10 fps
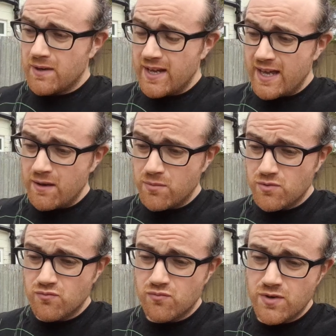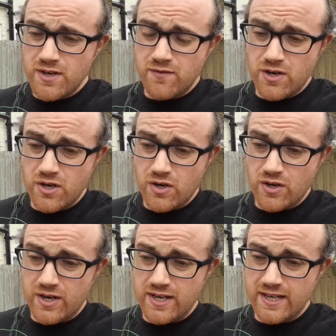my hip is really, really
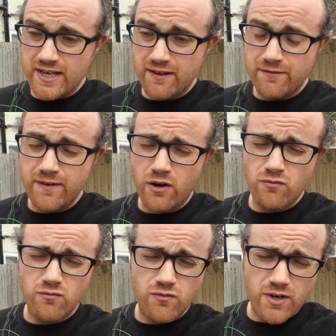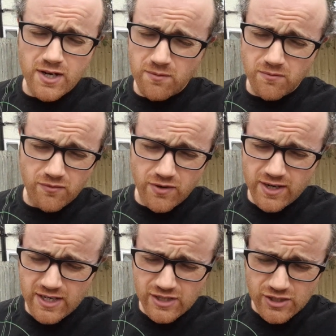hurting and I felt really,
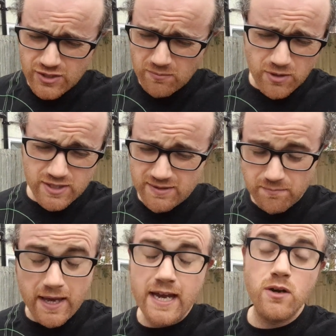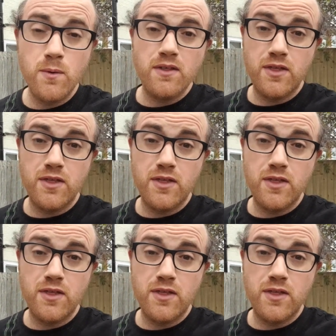really so much in pain with